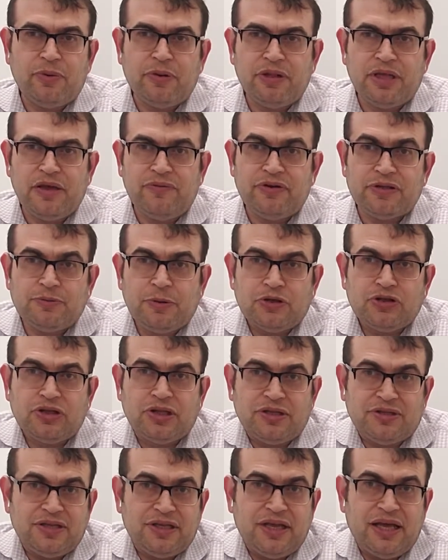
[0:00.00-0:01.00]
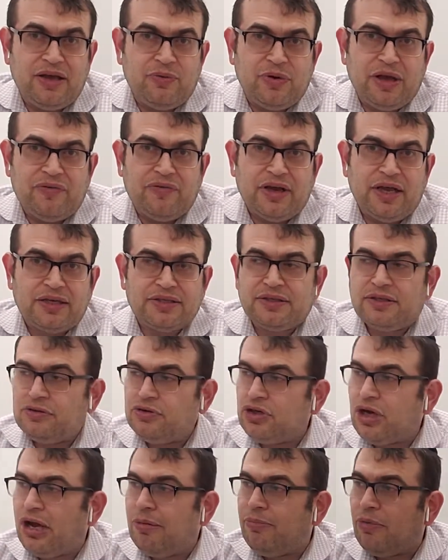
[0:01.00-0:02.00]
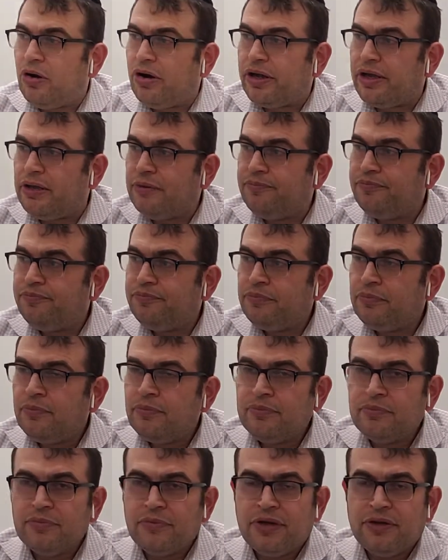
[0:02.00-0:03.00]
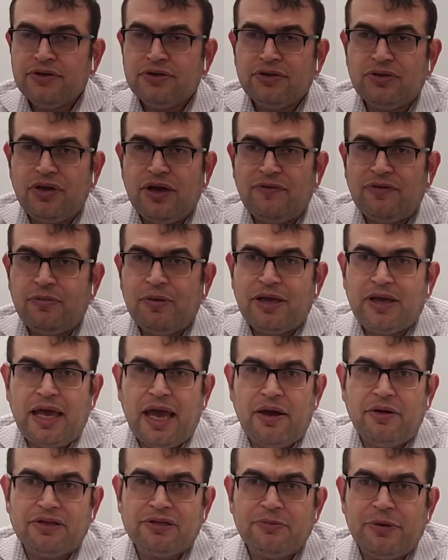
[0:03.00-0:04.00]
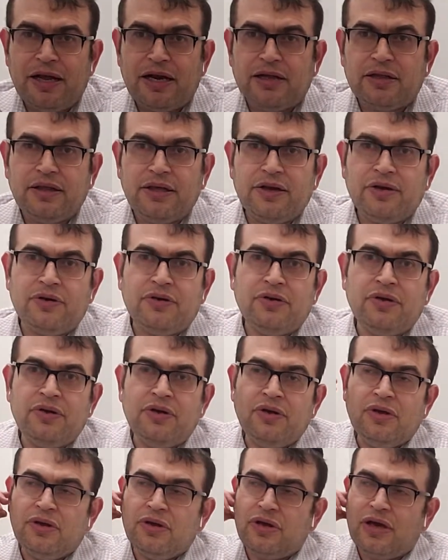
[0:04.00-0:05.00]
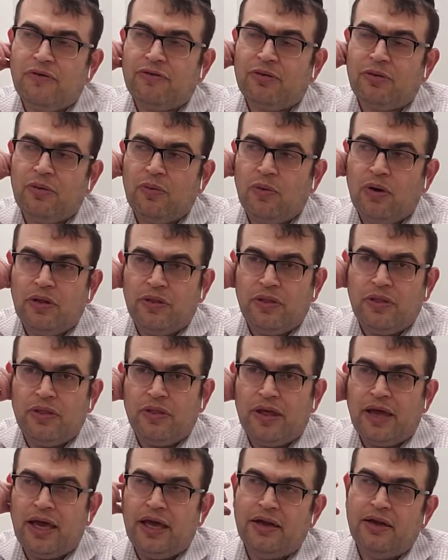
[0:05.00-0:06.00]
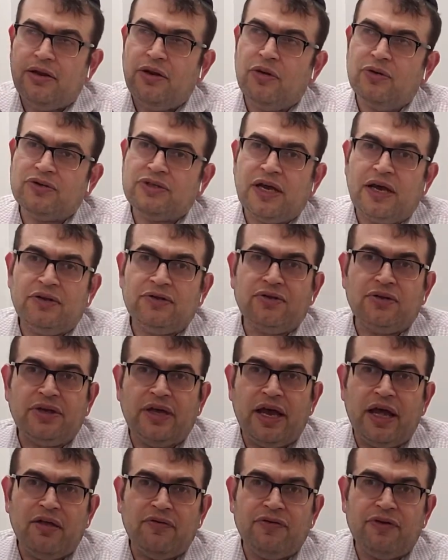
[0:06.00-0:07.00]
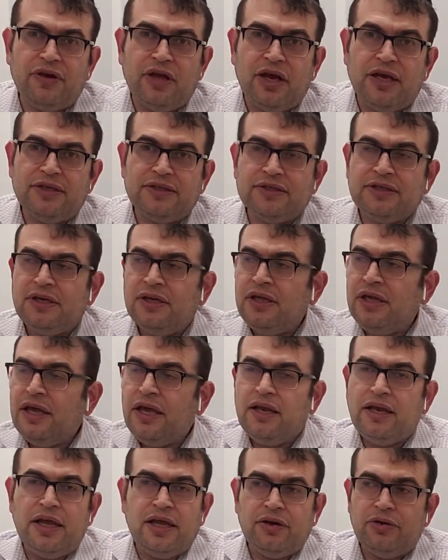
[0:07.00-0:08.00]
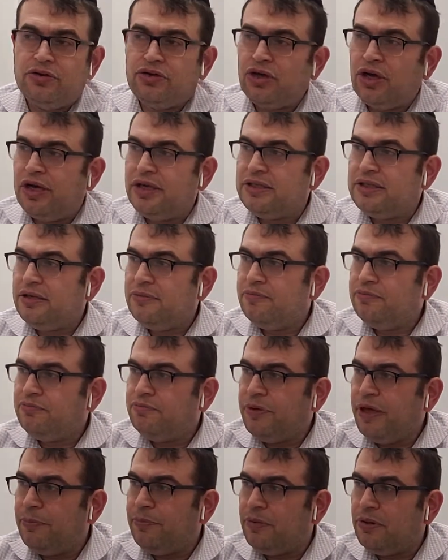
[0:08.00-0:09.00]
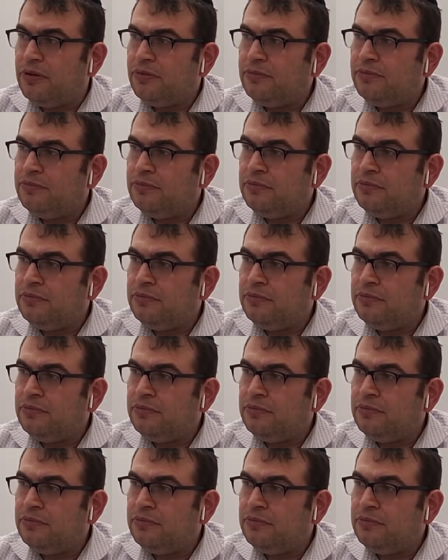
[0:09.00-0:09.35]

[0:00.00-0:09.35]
and leave. Especially today, we have an excellent job market. So you have to be a charismatic leader. You have to be one that knows how to galvanize and energize people.